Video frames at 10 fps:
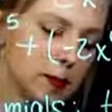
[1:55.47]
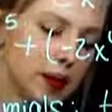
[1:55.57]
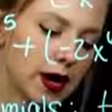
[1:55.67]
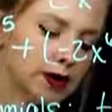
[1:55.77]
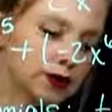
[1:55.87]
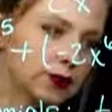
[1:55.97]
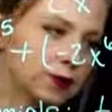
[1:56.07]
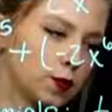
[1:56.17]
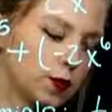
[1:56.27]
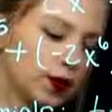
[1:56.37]
positive
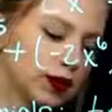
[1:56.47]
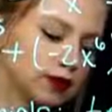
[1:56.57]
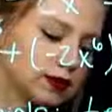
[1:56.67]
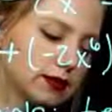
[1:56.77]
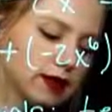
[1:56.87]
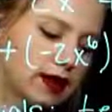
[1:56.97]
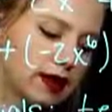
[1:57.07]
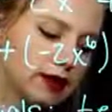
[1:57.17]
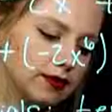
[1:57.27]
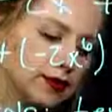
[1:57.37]
4x,
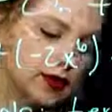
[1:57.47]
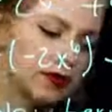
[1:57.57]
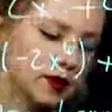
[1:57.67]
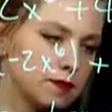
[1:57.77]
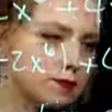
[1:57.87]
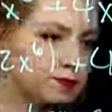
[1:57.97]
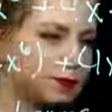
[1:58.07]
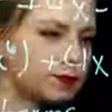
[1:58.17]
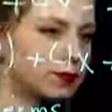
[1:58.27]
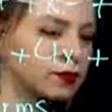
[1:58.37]
negative 7.
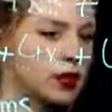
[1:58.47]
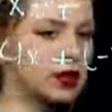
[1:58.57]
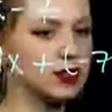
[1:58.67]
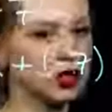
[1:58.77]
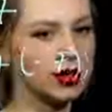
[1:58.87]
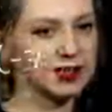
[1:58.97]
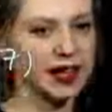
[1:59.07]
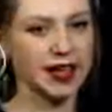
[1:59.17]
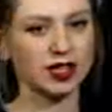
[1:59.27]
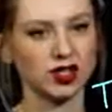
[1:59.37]
So the
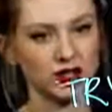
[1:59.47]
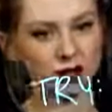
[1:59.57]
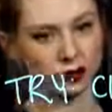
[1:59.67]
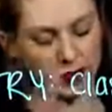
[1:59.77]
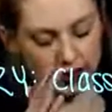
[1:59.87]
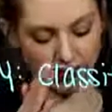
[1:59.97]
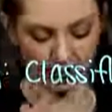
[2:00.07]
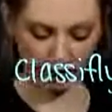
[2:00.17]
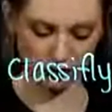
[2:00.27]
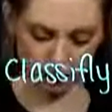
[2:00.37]
sign just goes with the
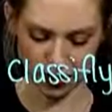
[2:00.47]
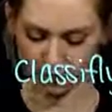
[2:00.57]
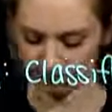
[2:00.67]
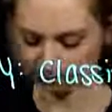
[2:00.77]
thing on the right.